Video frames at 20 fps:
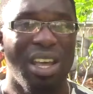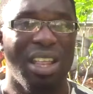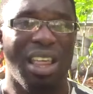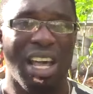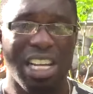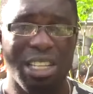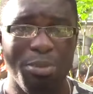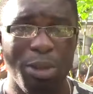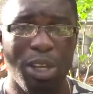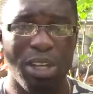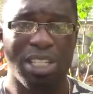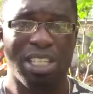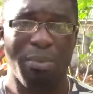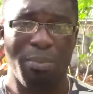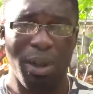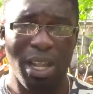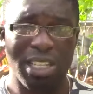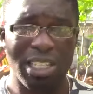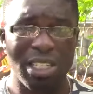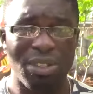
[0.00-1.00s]
That's because the
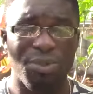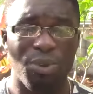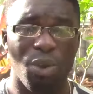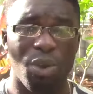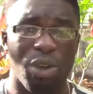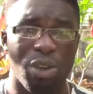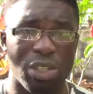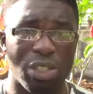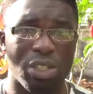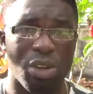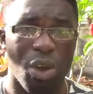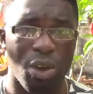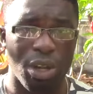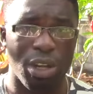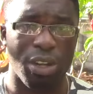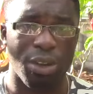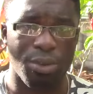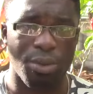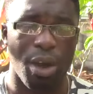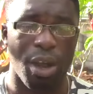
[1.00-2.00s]
plant is focused
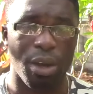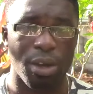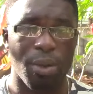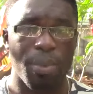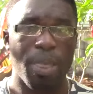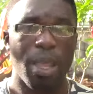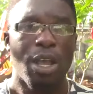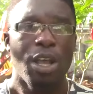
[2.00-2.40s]
on the ground.